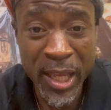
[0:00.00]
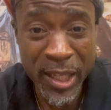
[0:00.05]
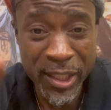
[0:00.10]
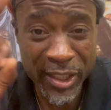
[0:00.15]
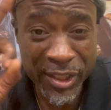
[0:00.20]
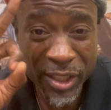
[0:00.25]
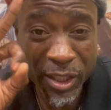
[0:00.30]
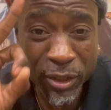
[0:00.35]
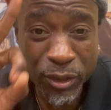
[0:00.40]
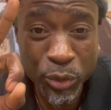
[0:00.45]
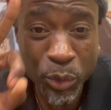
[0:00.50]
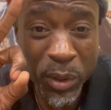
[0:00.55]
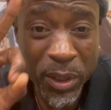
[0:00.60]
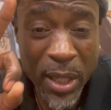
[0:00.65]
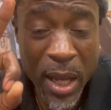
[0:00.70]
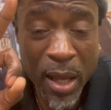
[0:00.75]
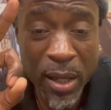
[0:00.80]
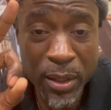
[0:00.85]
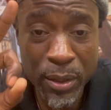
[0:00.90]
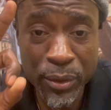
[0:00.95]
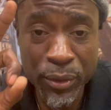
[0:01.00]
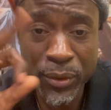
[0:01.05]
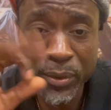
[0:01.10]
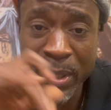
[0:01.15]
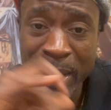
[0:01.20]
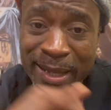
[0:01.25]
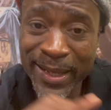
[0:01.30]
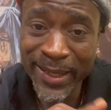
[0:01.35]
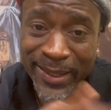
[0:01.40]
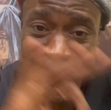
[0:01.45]
She says three dollars
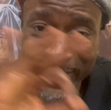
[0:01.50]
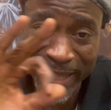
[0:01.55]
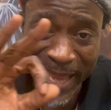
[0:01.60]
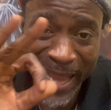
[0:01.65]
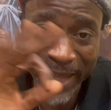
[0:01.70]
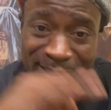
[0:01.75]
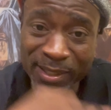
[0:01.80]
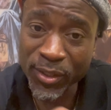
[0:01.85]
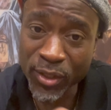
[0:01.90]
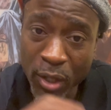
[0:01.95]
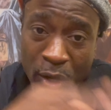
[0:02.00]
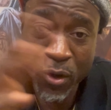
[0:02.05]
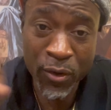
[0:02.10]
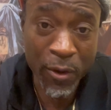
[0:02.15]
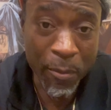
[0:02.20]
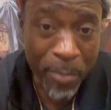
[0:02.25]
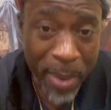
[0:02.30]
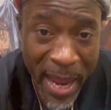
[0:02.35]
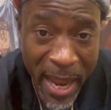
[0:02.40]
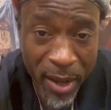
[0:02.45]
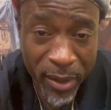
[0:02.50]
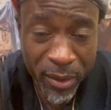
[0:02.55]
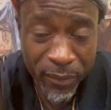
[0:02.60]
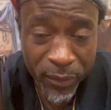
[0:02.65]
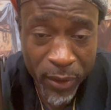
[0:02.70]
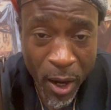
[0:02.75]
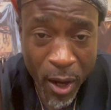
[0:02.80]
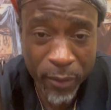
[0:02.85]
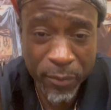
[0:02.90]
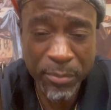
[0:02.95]
taxes on a pound of
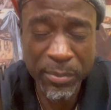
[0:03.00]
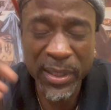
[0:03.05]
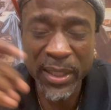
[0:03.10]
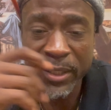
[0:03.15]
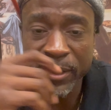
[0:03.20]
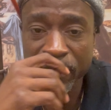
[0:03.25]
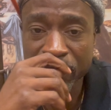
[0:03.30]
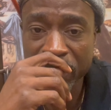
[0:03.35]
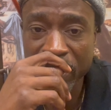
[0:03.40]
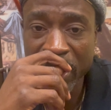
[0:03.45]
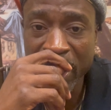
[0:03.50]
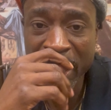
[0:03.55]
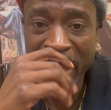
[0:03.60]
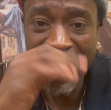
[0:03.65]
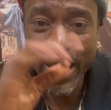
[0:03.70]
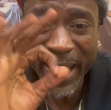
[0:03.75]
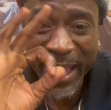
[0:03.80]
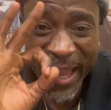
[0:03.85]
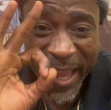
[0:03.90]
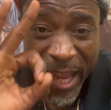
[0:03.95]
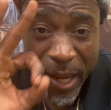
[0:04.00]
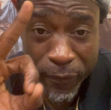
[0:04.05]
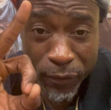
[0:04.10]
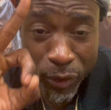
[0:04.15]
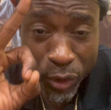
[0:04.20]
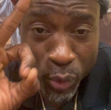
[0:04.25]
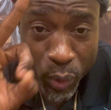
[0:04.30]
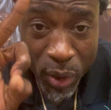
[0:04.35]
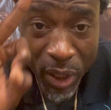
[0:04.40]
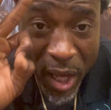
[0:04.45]
coffee beans. Every
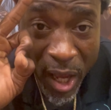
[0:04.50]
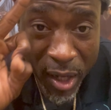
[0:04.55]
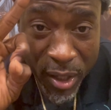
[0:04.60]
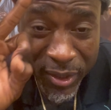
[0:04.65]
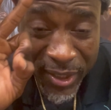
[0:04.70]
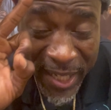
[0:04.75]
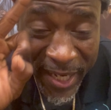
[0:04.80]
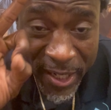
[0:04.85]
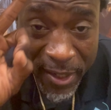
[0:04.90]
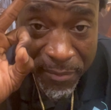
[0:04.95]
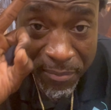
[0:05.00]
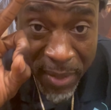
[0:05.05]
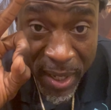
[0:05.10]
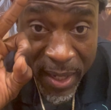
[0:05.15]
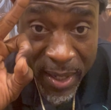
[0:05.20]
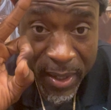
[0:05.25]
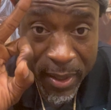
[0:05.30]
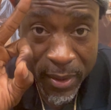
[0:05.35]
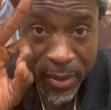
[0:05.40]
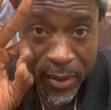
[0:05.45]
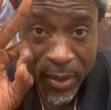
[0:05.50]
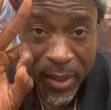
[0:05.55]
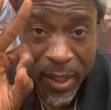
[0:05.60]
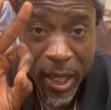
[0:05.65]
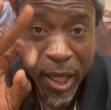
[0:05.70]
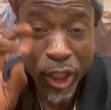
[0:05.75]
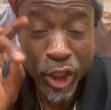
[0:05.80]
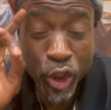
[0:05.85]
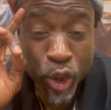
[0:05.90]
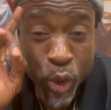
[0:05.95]
$3 Haiti made,
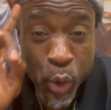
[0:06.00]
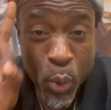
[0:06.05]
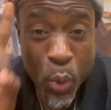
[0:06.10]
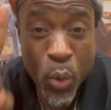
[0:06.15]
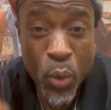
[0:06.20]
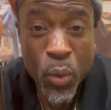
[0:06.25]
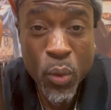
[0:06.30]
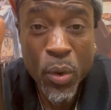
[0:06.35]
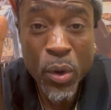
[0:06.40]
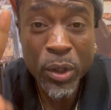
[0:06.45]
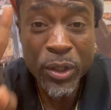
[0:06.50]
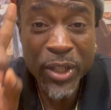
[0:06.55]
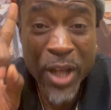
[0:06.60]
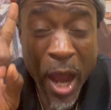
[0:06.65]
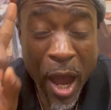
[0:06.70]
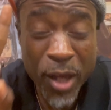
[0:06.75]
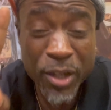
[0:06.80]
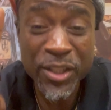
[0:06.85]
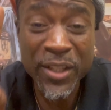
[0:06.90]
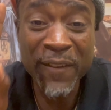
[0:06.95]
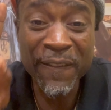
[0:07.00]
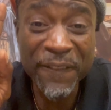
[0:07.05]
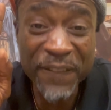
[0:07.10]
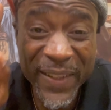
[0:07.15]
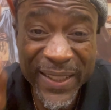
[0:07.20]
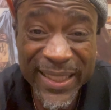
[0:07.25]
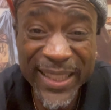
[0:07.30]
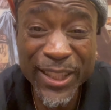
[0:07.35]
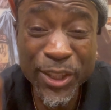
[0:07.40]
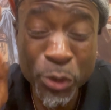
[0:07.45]

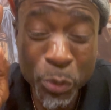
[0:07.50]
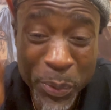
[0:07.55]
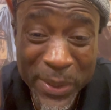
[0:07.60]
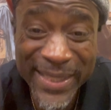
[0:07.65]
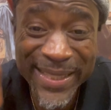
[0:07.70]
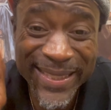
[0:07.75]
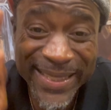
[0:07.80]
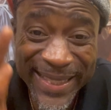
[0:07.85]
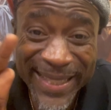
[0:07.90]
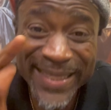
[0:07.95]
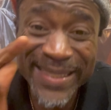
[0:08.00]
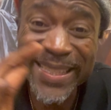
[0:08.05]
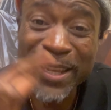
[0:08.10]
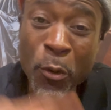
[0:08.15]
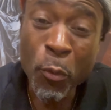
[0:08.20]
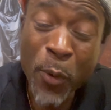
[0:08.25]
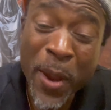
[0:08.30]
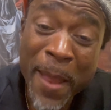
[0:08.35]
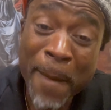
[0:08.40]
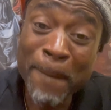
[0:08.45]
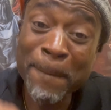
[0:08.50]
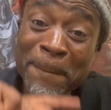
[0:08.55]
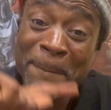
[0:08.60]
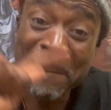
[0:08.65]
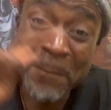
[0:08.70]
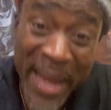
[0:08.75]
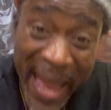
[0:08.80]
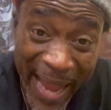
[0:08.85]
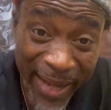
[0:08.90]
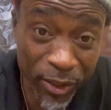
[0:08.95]
$2.53 went
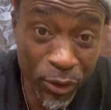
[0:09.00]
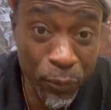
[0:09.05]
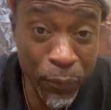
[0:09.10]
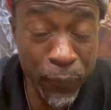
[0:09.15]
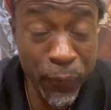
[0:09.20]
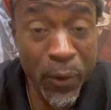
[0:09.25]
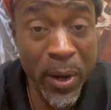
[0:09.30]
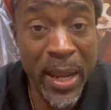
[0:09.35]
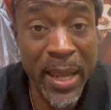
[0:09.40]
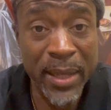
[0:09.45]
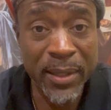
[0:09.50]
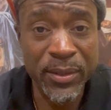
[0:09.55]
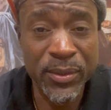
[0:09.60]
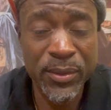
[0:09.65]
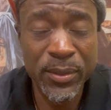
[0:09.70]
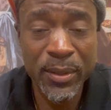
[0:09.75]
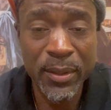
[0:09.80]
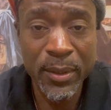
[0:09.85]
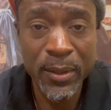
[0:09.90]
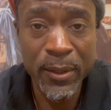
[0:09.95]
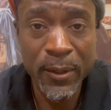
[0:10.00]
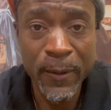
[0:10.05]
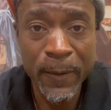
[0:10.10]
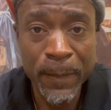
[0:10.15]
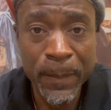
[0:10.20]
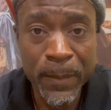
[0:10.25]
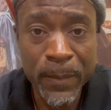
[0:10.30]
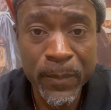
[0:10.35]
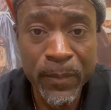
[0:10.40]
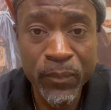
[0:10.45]
back to France.
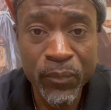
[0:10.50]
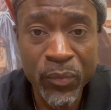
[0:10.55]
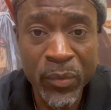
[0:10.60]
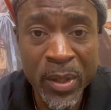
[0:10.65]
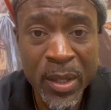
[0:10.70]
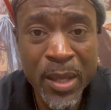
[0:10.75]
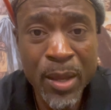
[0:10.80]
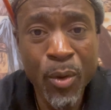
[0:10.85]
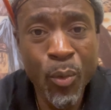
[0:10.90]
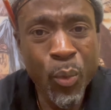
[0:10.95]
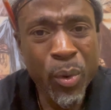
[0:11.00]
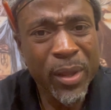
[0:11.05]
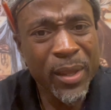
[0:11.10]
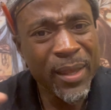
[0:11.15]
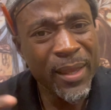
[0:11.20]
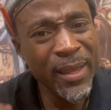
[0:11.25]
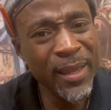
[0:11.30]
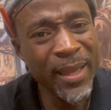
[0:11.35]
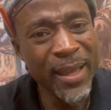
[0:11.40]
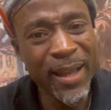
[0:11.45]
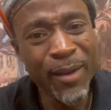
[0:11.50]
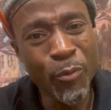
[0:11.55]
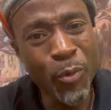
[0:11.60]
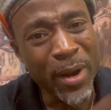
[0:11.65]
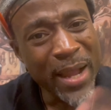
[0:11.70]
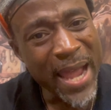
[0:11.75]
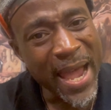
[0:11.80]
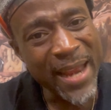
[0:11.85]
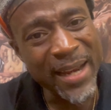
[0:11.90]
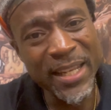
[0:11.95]
What,
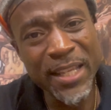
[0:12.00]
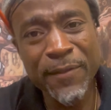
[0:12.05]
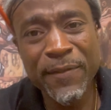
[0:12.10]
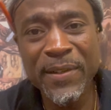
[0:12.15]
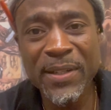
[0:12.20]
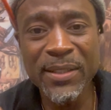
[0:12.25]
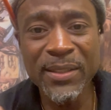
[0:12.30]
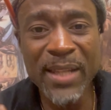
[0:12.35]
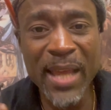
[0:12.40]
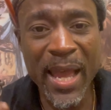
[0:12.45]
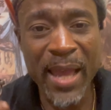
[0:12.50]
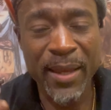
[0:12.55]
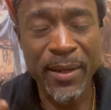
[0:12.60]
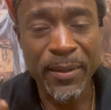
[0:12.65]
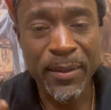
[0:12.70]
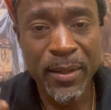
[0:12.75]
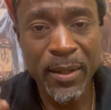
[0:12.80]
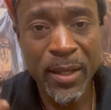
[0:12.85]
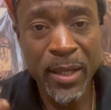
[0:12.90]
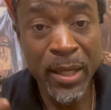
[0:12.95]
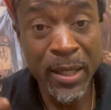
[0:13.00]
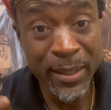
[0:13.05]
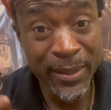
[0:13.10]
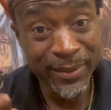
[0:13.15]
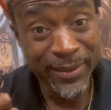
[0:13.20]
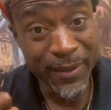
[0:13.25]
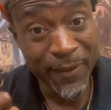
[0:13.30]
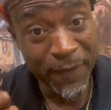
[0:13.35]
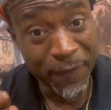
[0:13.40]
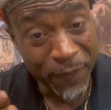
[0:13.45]
what kind of living is that?
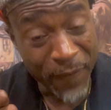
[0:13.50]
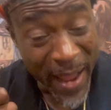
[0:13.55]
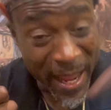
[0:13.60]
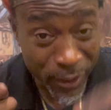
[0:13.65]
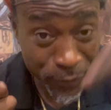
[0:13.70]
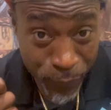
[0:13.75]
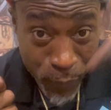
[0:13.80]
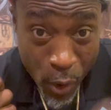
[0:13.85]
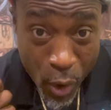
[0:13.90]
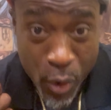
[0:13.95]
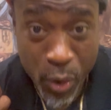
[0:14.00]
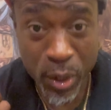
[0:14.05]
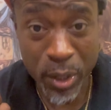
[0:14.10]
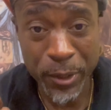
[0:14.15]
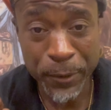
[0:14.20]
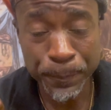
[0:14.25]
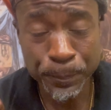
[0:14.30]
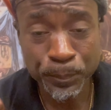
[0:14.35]
Fast forward.